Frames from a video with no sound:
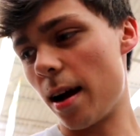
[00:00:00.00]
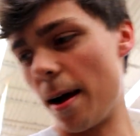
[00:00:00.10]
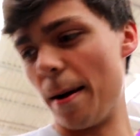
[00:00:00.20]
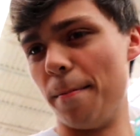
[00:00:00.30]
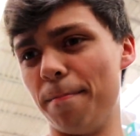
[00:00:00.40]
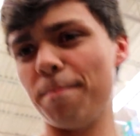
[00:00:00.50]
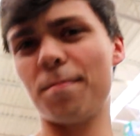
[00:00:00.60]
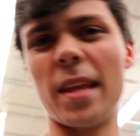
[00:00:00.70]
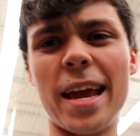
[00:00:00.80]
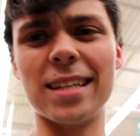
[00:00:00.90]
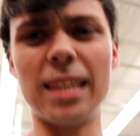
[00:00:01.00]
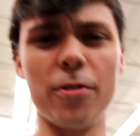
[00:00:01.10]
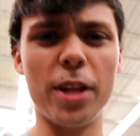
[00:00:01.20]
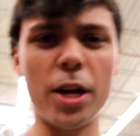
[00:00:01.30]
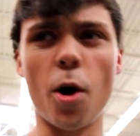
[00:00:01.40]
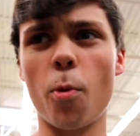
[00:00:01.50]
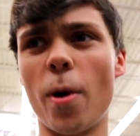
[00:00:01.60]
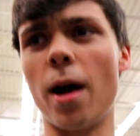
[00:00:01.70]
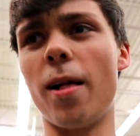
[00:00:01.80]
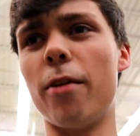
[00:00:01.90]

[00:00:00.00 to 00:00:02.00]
Um, yeah, it's not really going well.